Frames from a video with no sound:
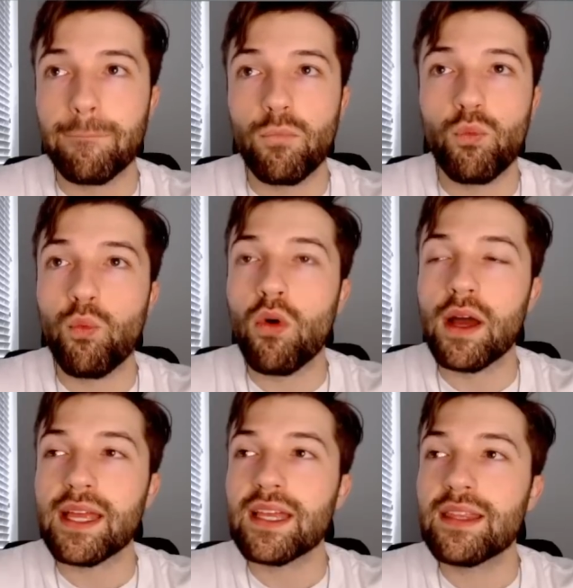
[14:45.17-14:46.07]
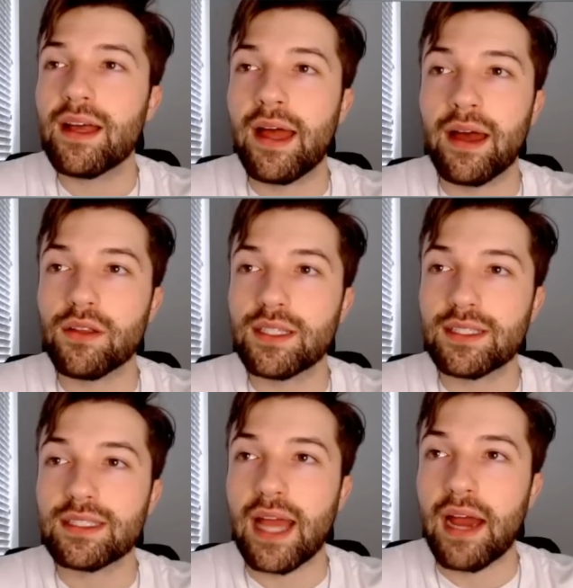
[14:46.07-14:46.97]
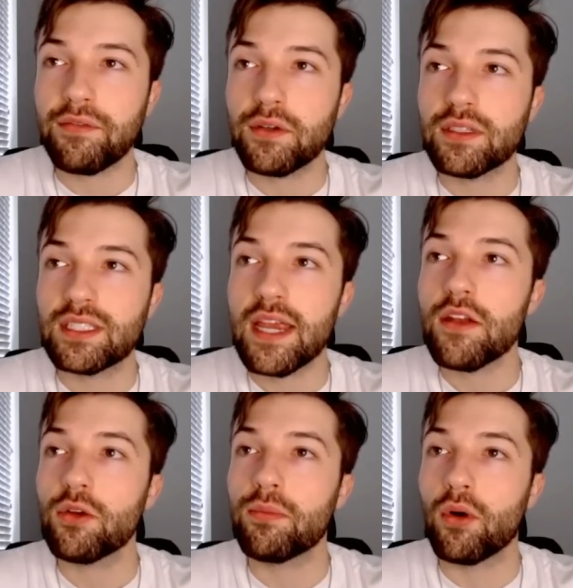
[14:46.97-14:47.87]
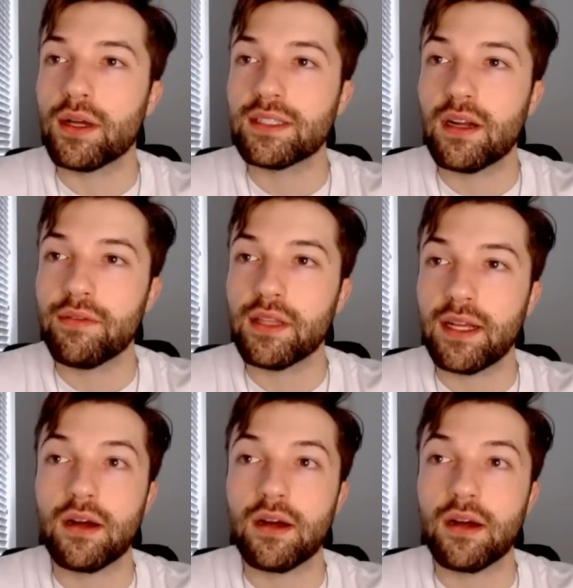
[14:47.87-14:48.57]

What in the hell? This is after the Senior Bowl. It's not even like,